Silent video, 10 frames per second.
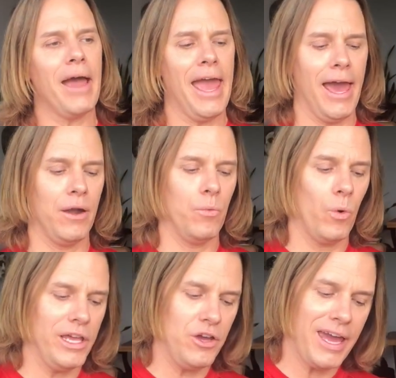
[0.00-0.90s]
And
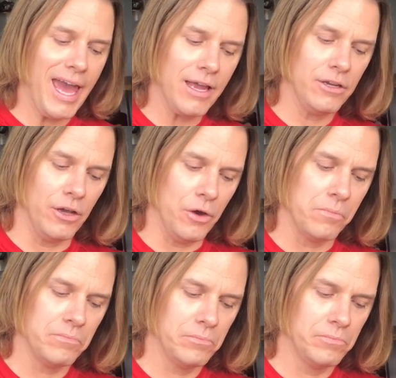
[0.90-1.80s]
what you can do,
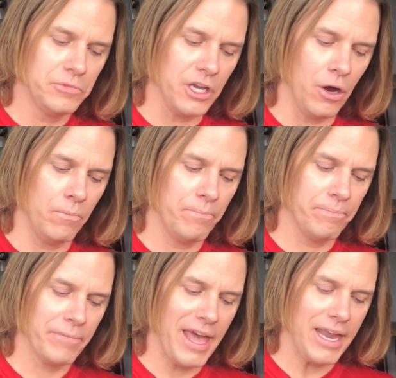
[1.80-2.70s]
so
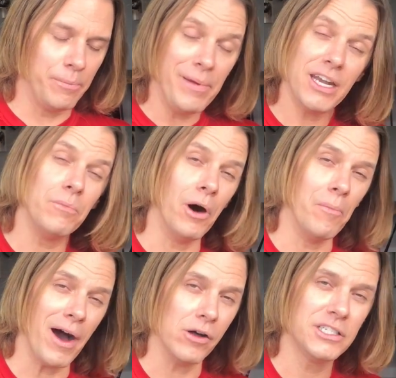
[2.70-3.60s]
at a
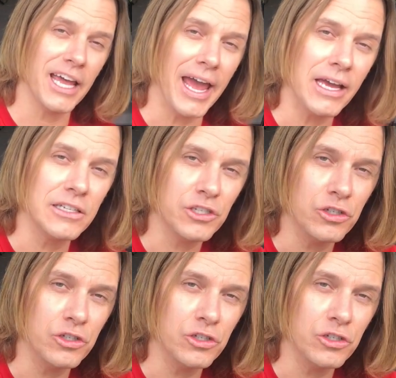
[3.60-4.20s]
minimum, I would say, is